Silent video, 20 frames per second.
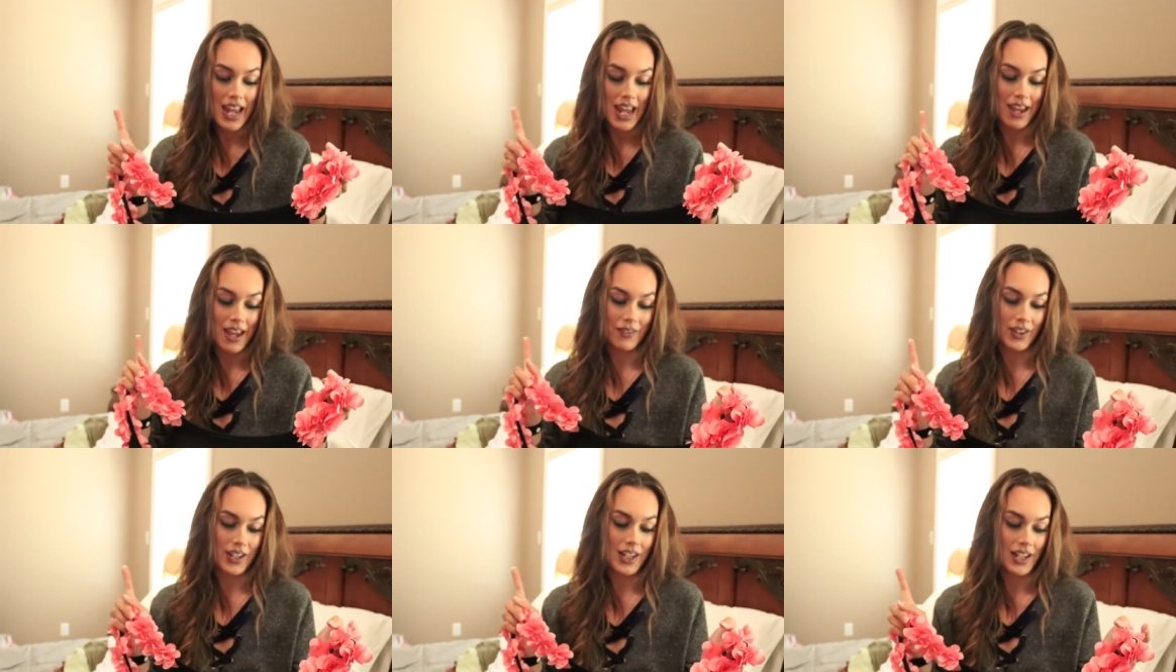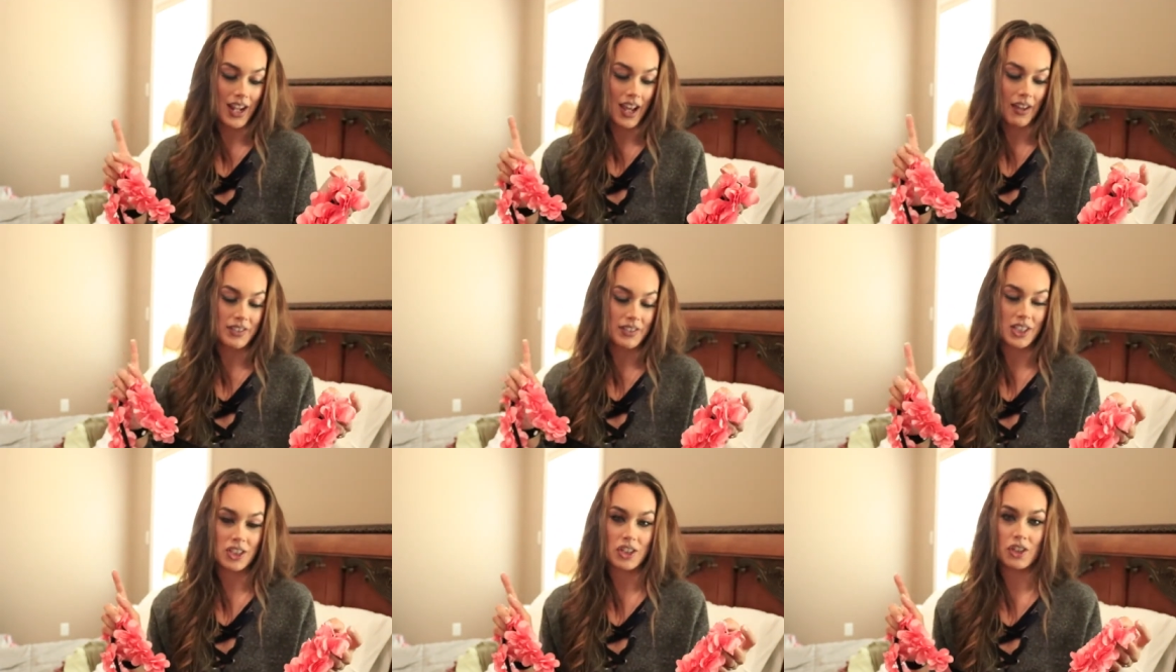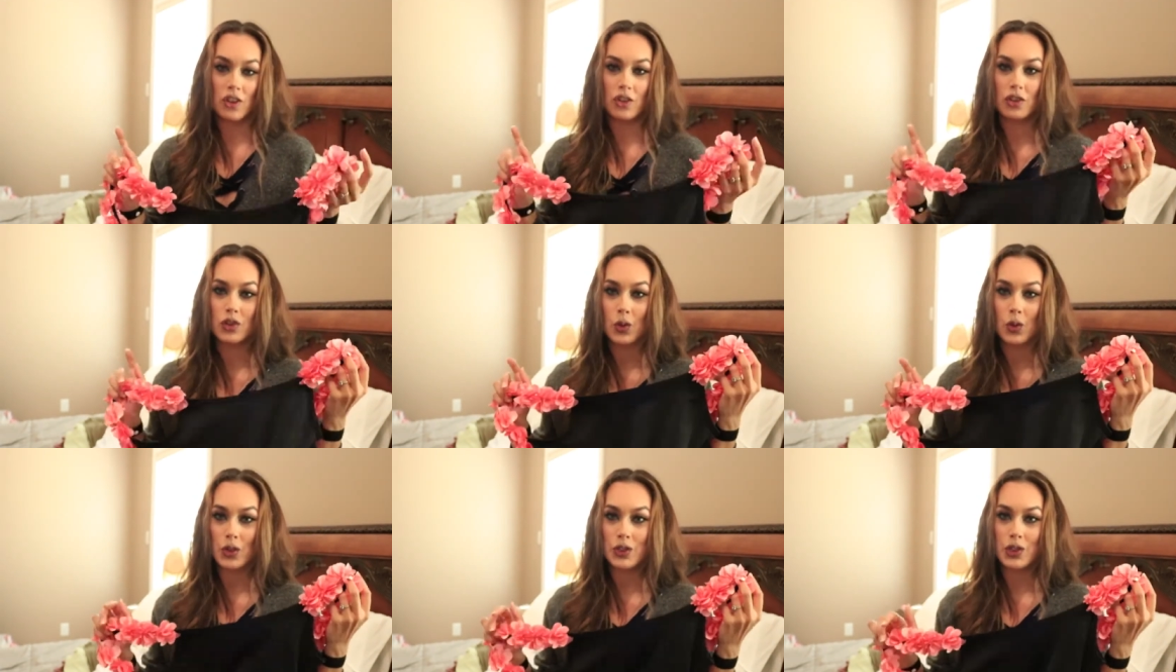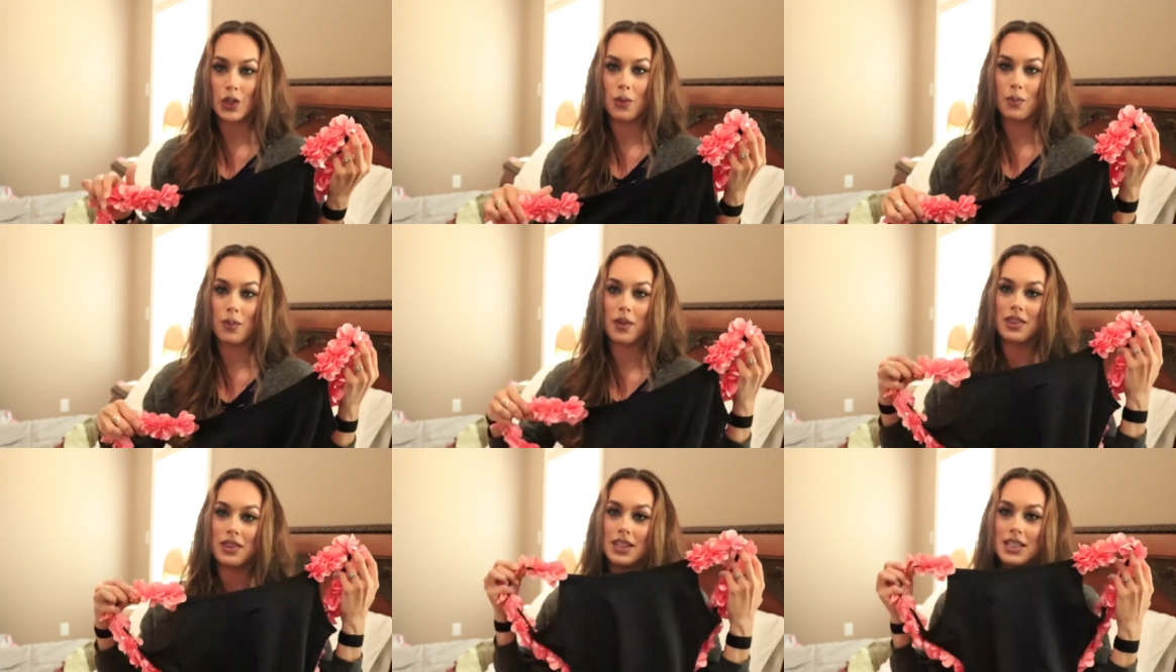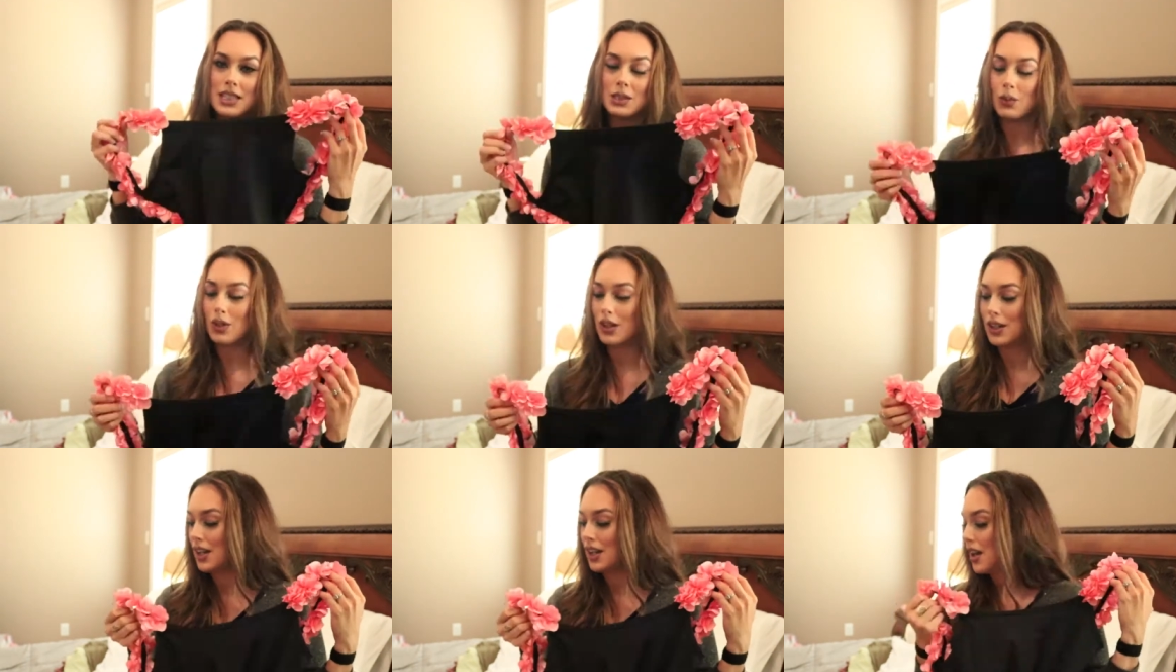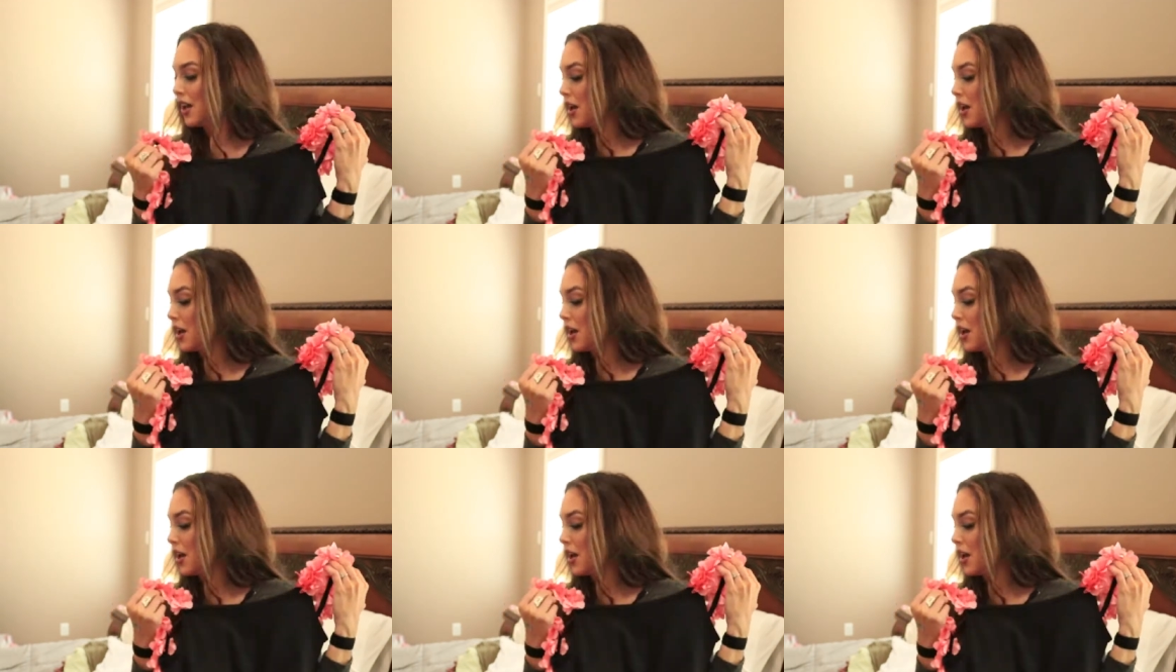if I didn't have such a long torso, but this one